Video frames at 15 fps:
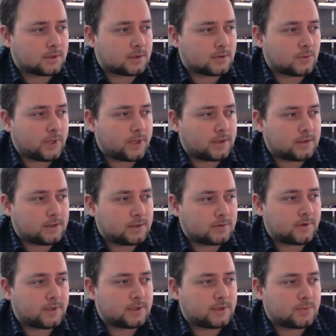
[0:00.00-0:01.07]
weight
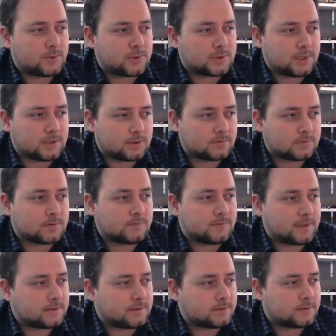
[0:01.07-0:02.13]
20% of the
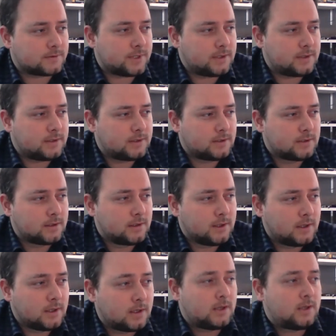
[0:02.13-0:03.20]
final grade.
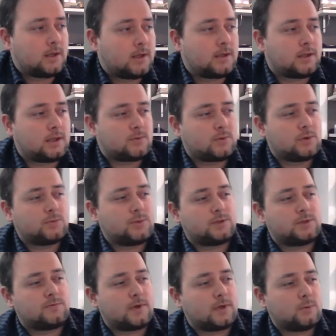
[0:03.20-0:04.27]
Then will
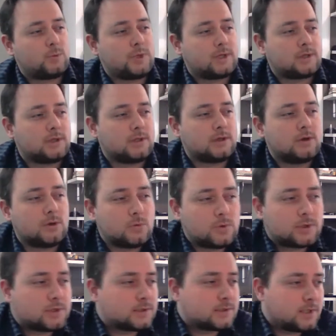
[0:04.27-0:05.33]
be 12 weekly
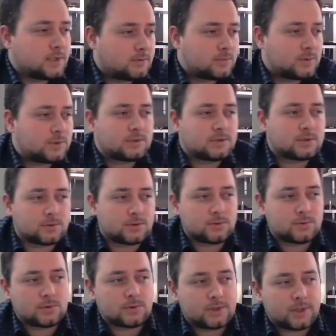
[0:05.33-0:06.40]
homework assignments, so
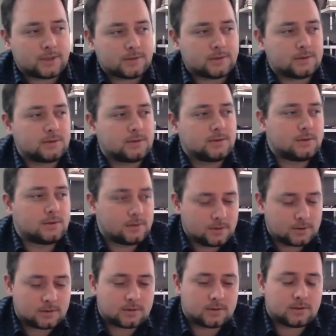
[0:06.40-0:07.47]
you will get it
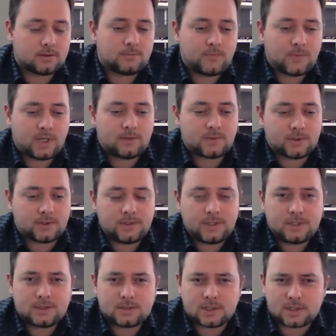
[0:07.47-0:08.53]
every
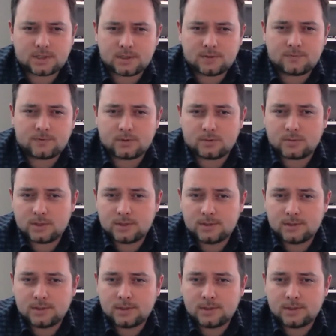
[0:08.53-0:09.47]
week. Started from